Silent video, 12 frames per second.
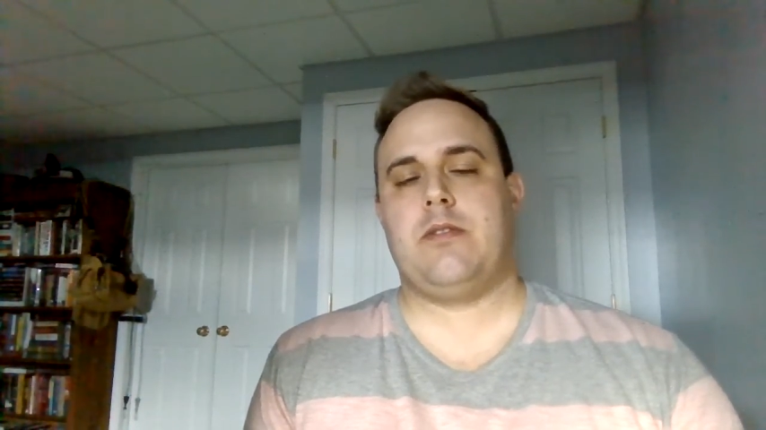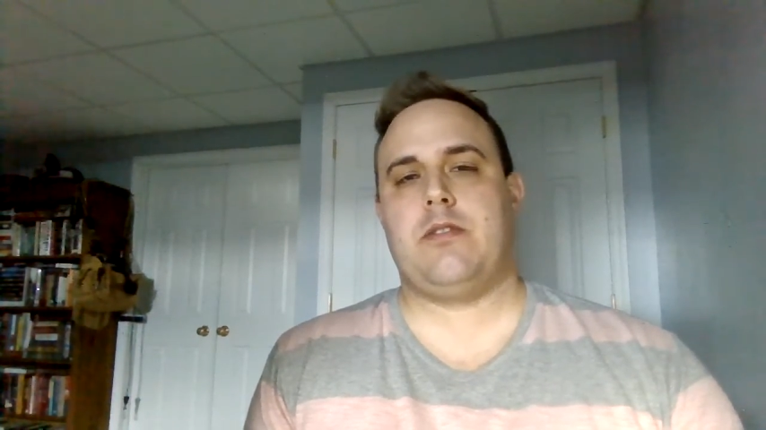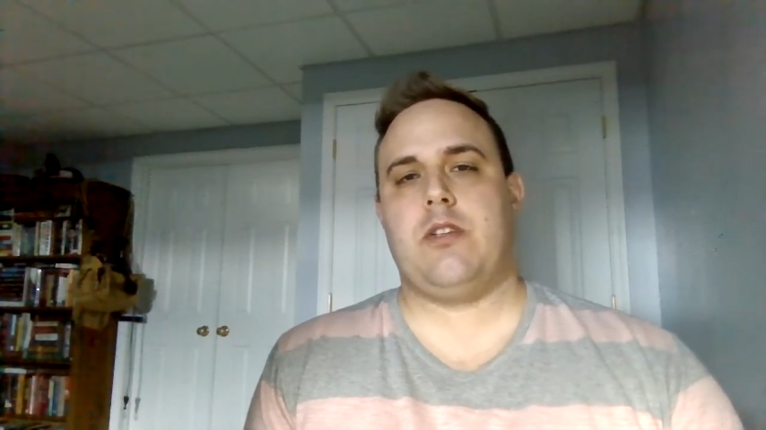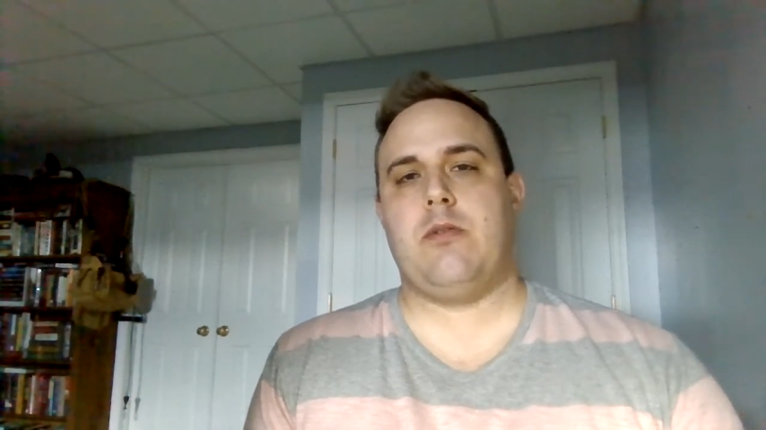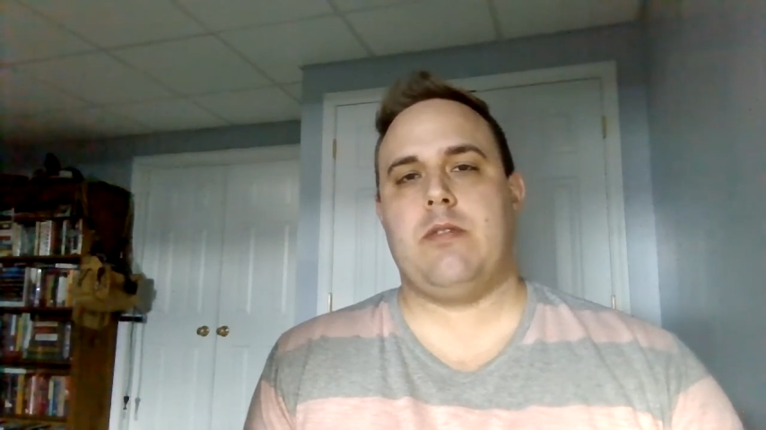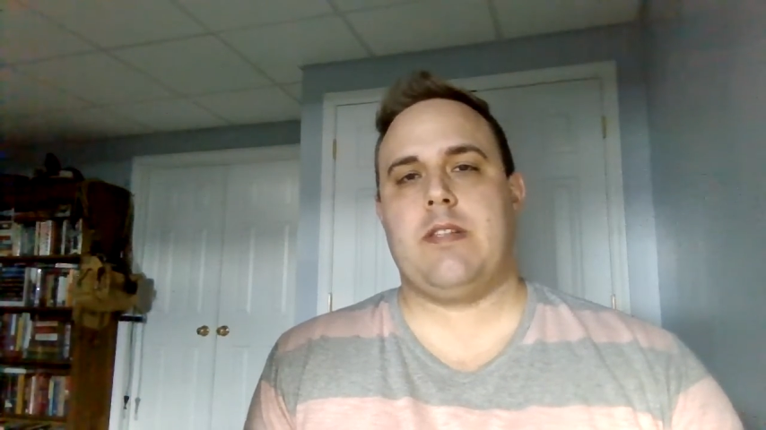
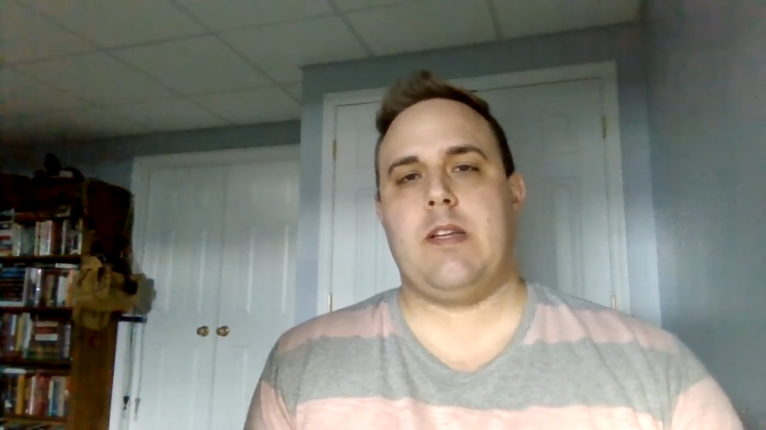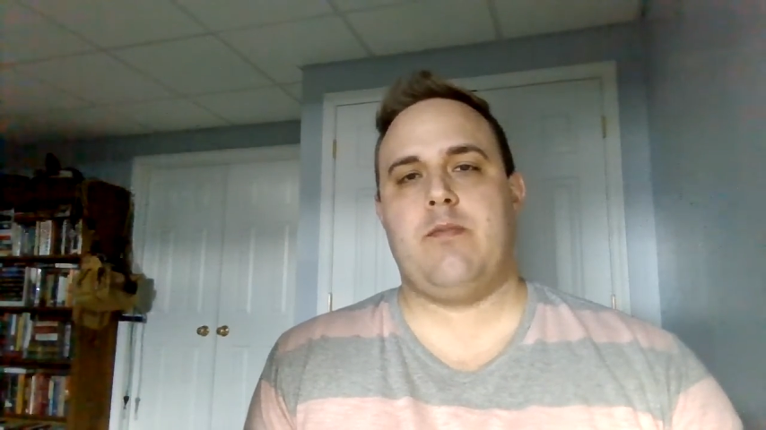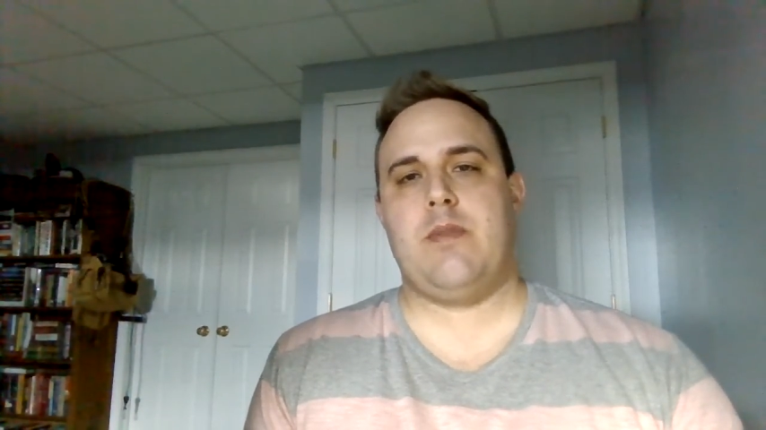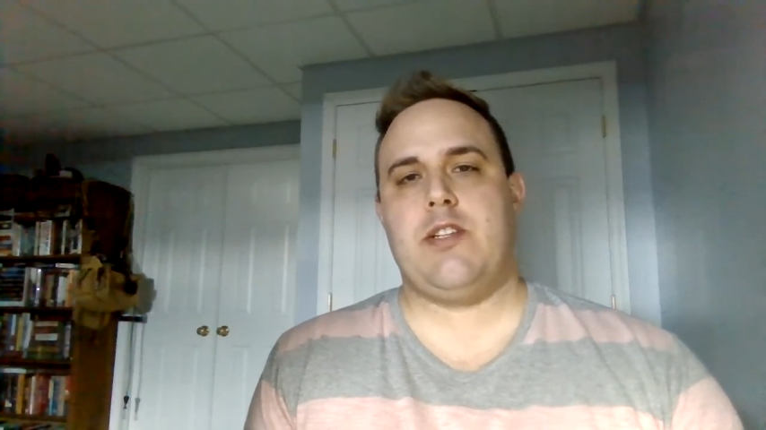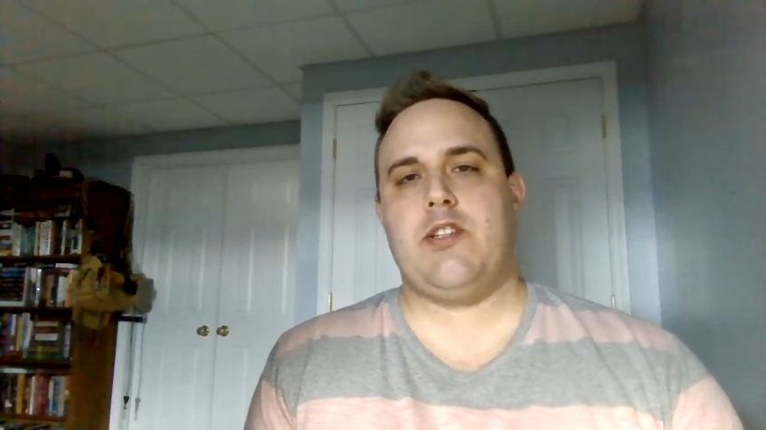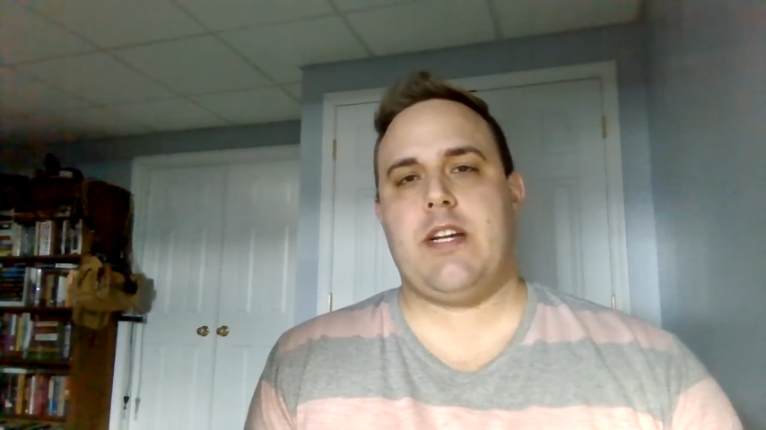So instead of
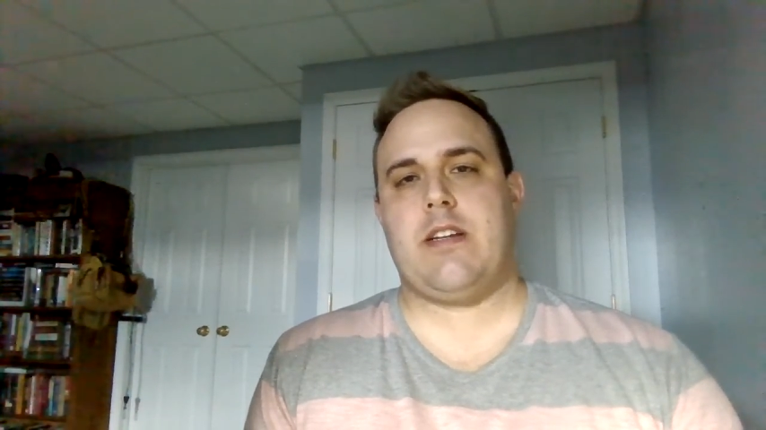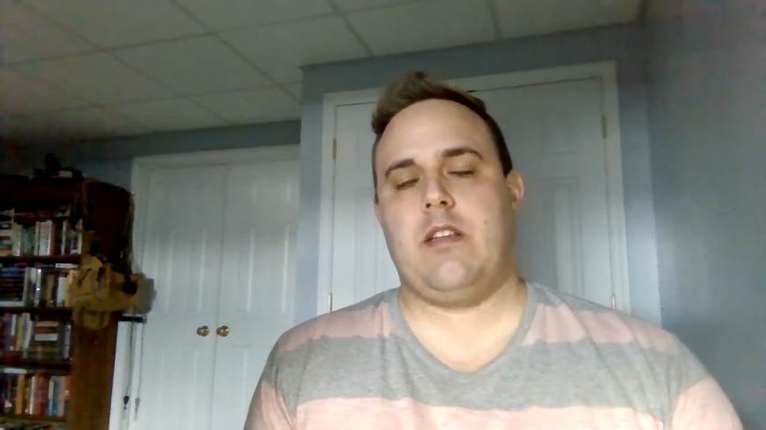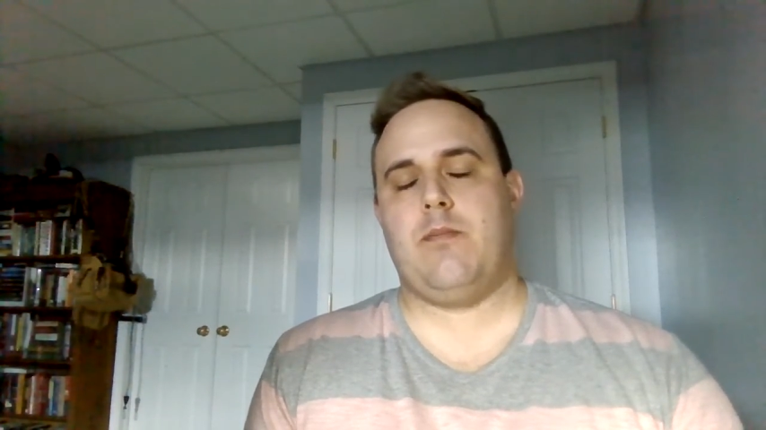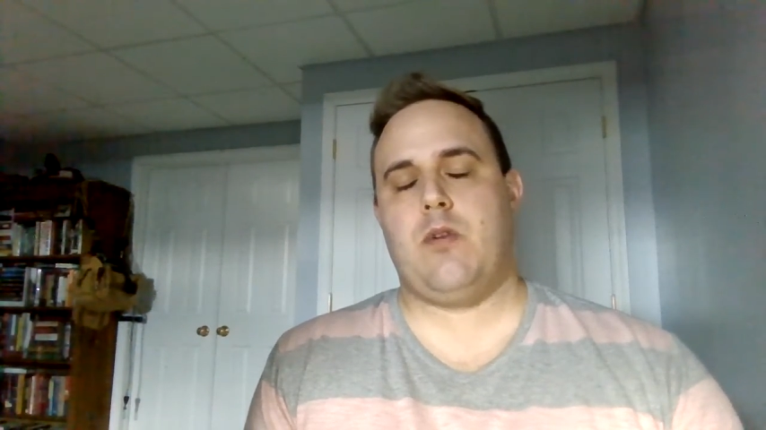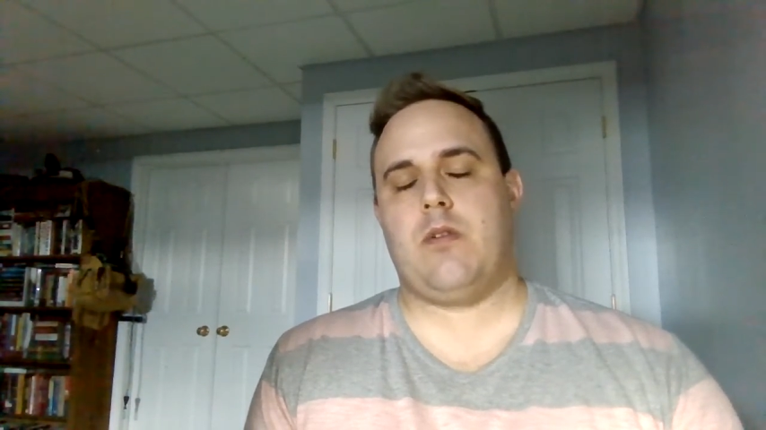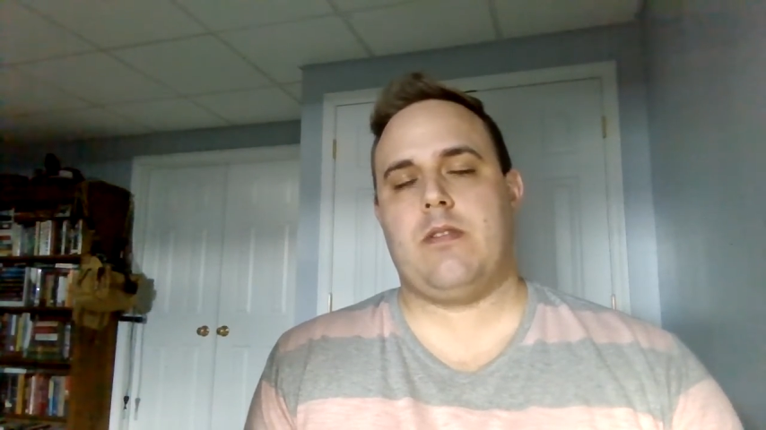me checking
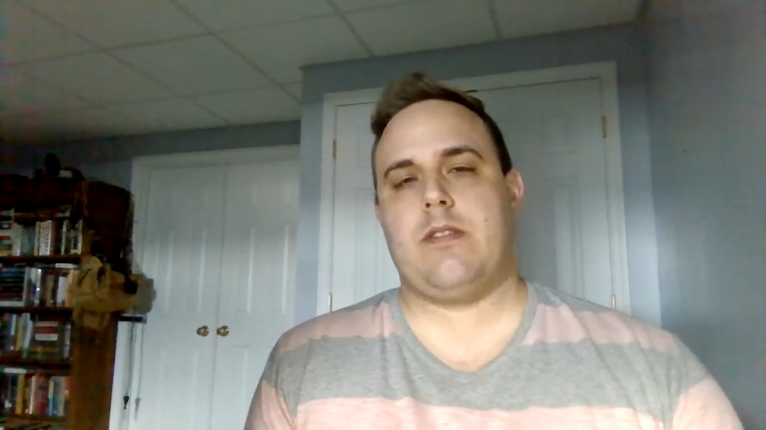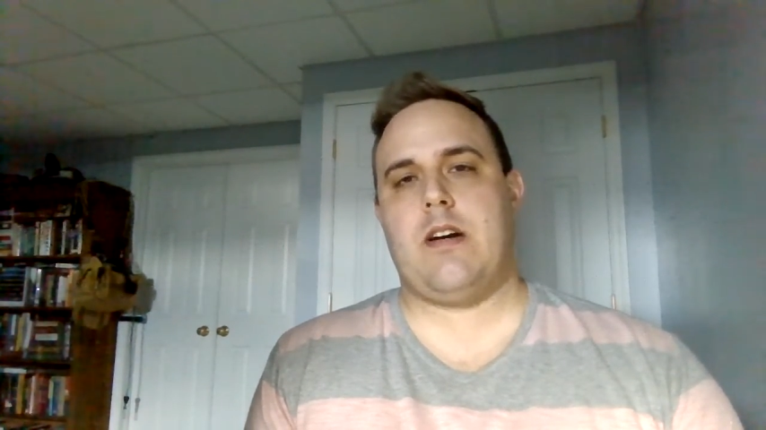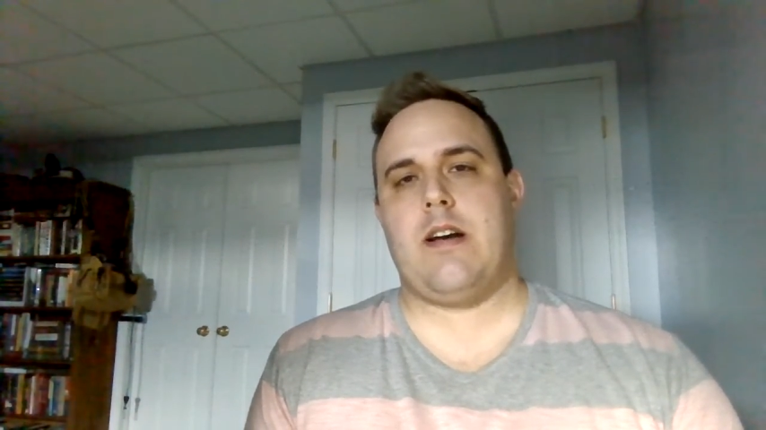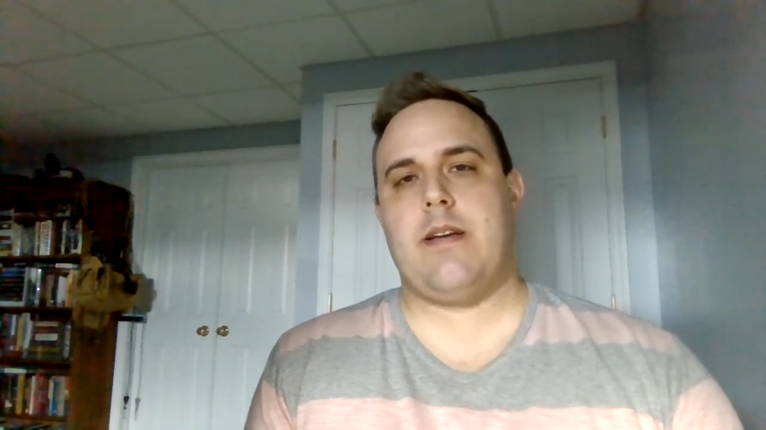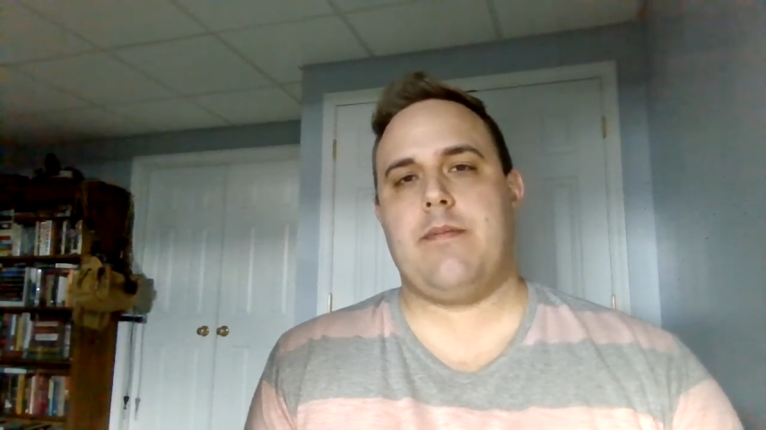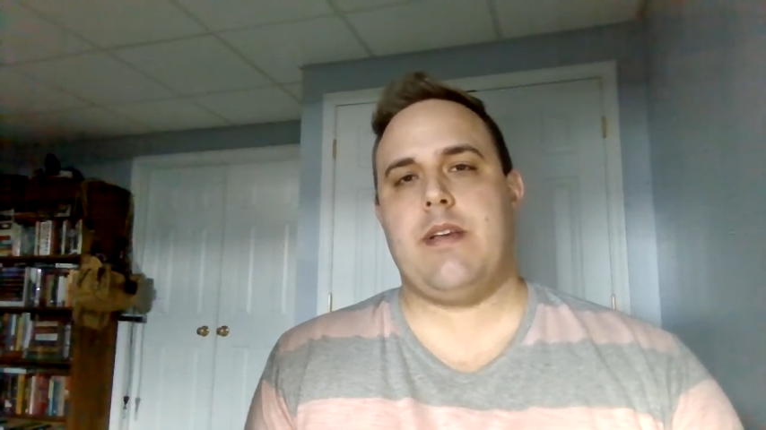them all the
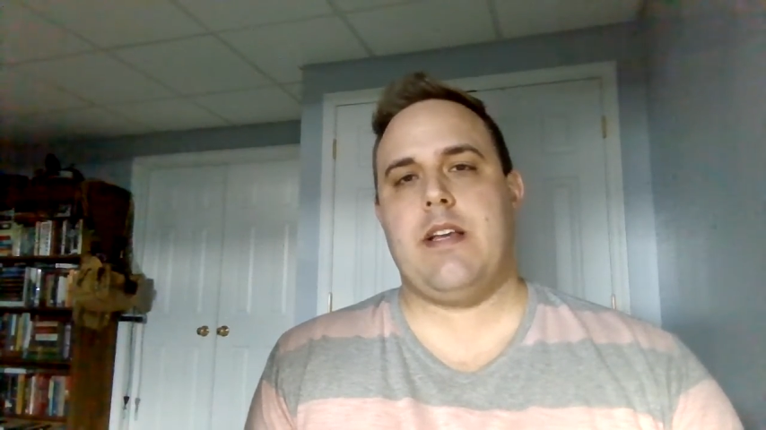time,